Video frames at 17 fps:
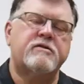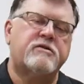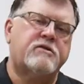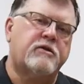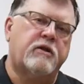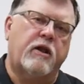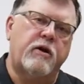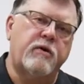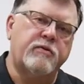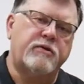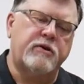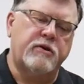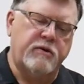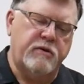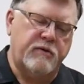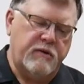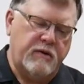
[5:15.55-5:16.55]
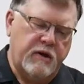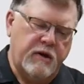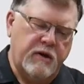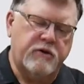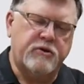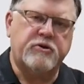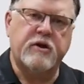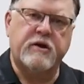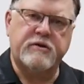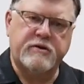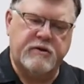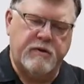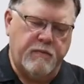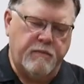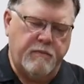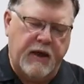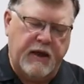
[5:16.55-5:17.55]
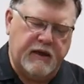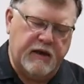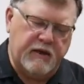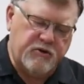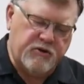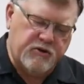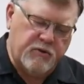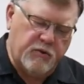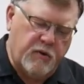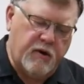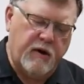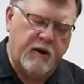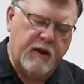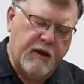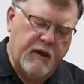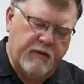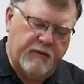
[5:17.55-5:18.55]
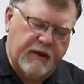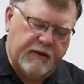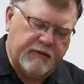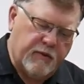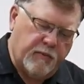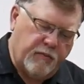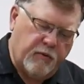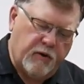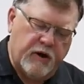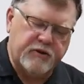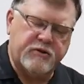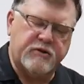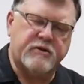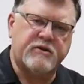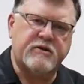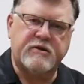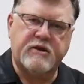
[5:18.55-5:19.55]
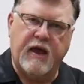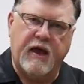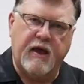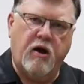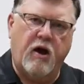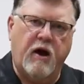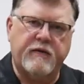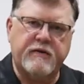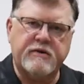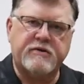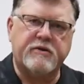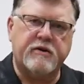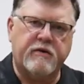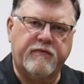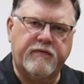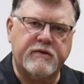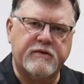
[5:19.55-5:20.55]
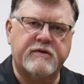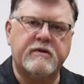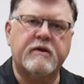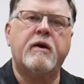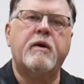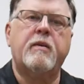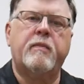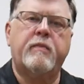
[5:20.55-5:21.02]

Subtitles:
slow tune, just making sure that the brushes stay on the surface,